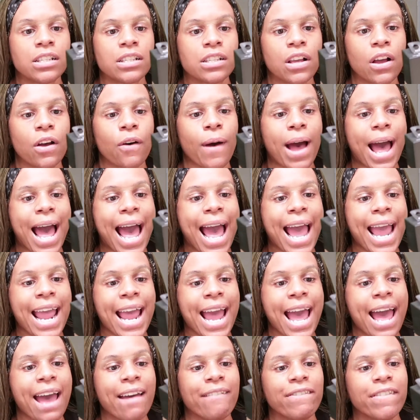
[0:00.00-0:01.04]
So I
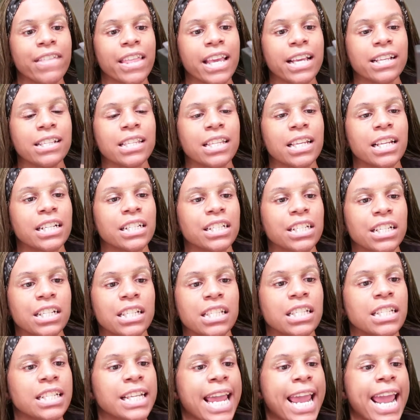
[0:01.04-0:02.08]
have this in
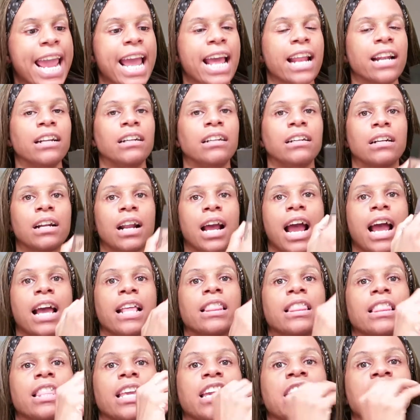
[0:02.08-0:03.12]
just tan. I
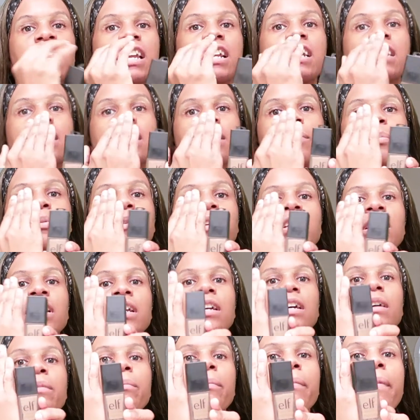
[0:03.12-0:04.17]
think it's a pretty
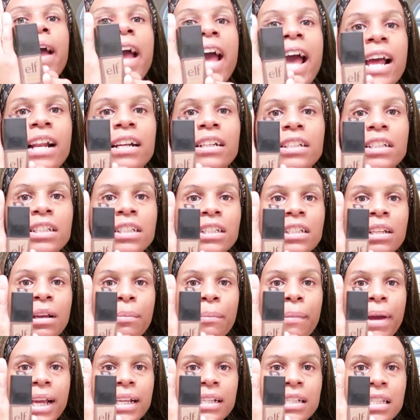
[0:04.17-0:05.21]
good match to
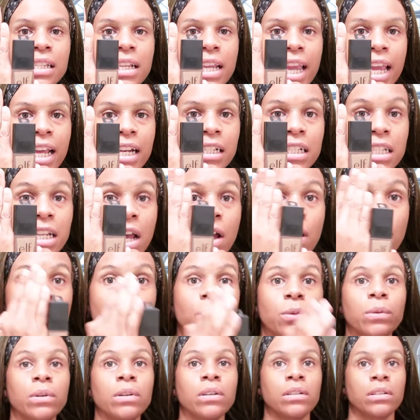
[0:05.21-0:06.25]
my skin
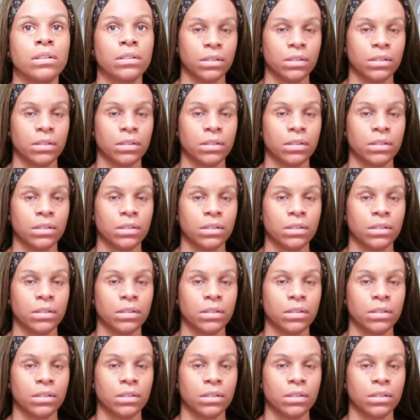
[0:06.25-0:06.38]
tone.